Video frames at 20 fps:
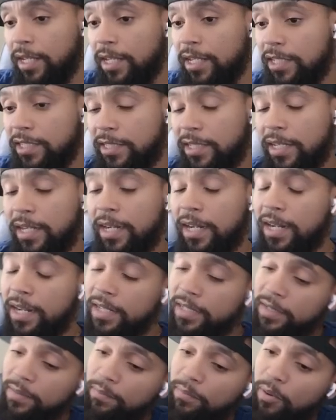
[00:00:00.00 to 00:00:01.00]
Shit, it
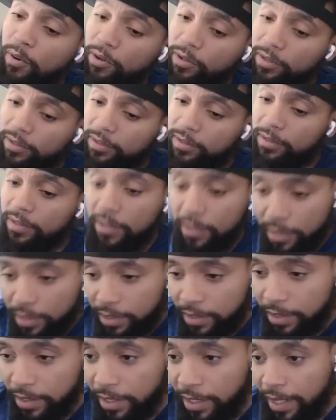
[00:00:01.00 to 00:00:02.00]
is important.
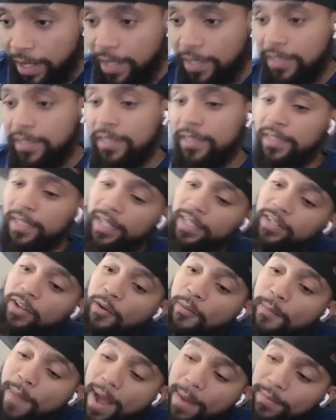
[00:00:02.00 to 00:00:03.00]
He just said,
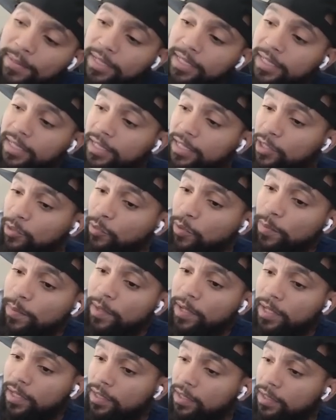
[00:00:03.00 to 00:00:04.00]
yo, mama's in here with me.